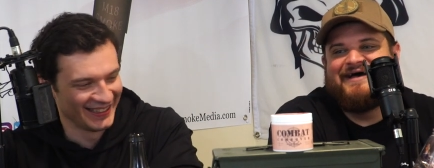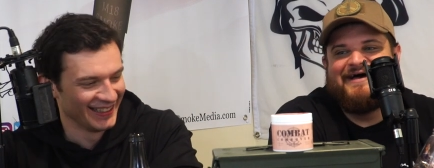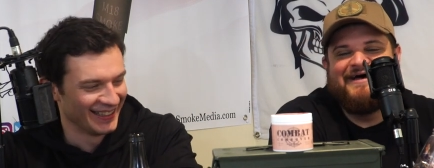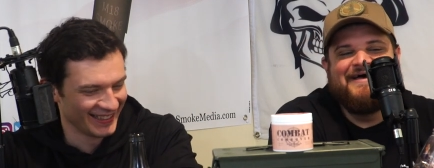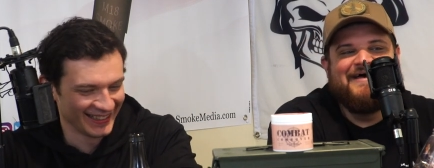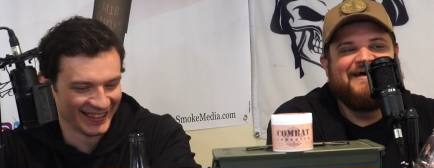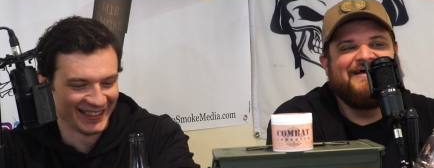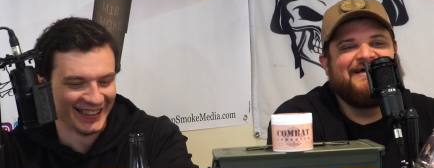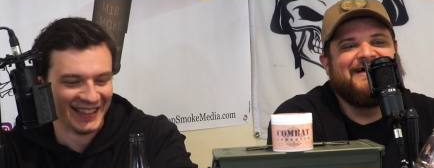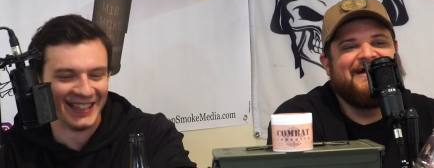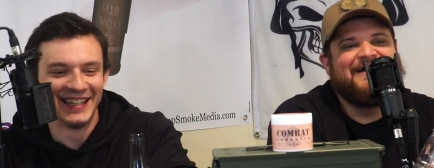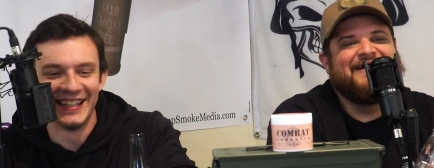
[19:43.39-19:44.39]

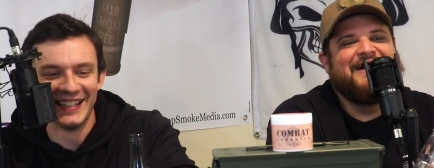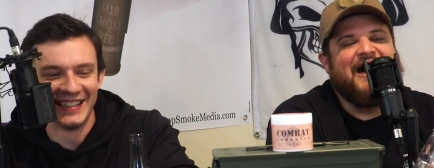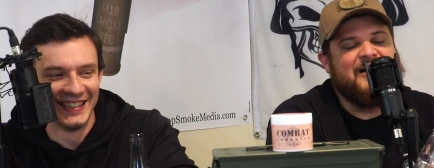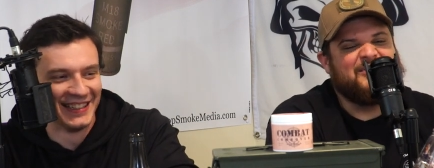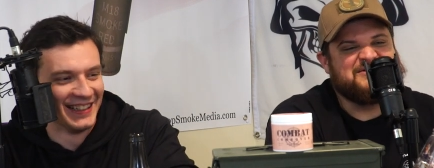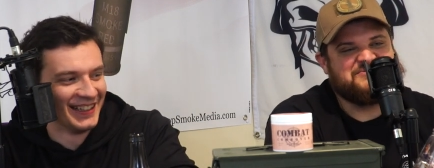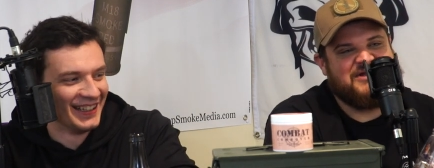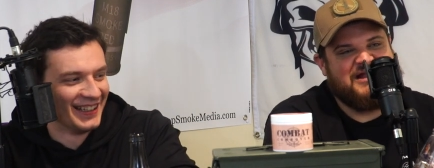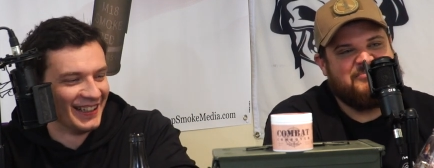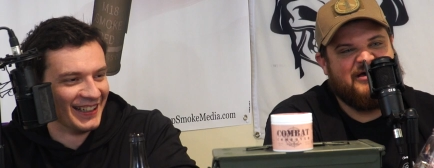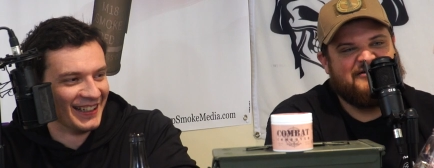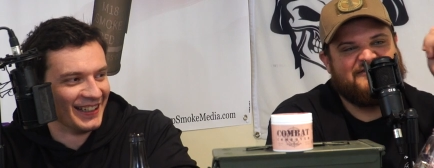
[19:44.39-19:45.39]
Speaker 1: I'm also not a
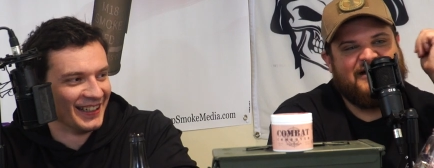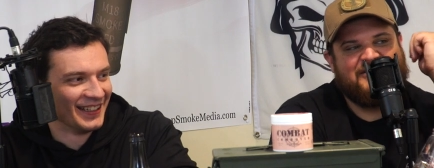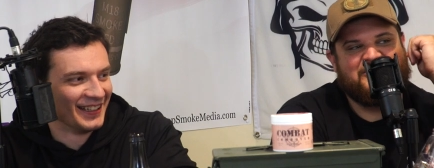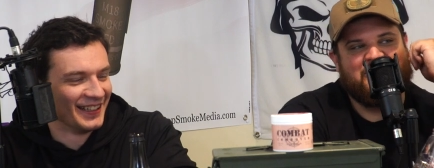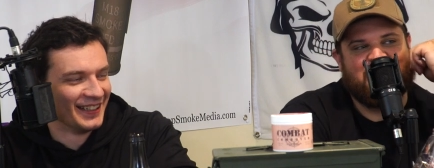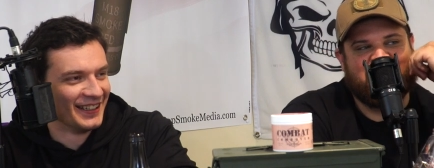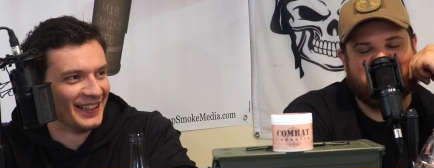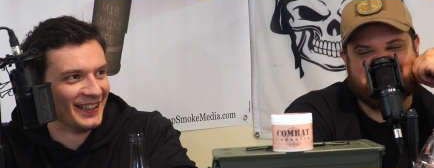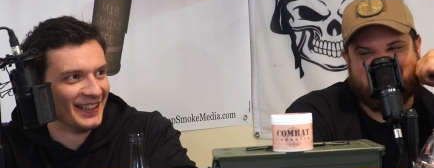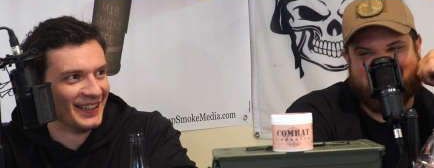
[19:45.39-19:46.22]
pedophile who orders